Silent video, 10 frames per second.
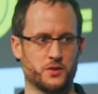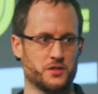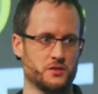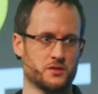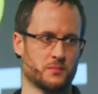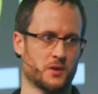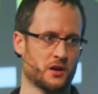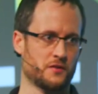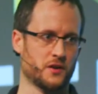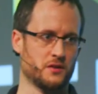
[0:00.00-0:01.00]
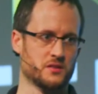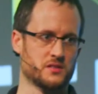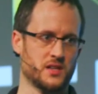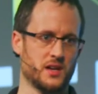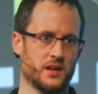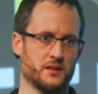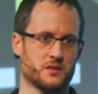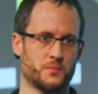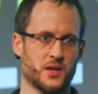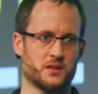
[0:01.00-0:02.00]
is use a microphone in the ceiling
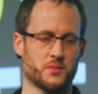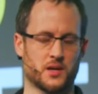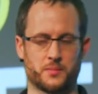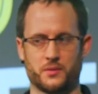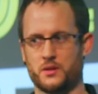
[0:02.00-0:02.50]
to pick them up